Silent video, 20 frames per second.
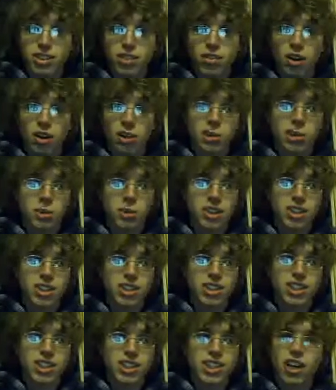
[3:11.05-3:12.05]
live on, but
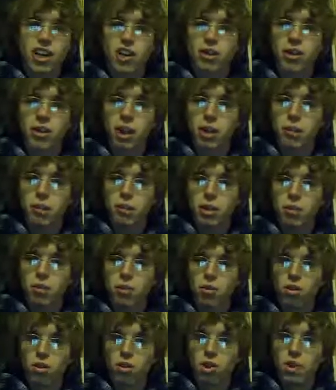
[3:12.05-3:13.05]
because that's how you help
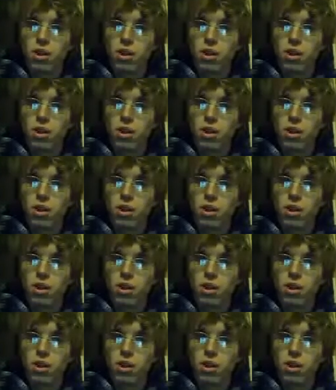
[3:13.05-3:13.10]
people.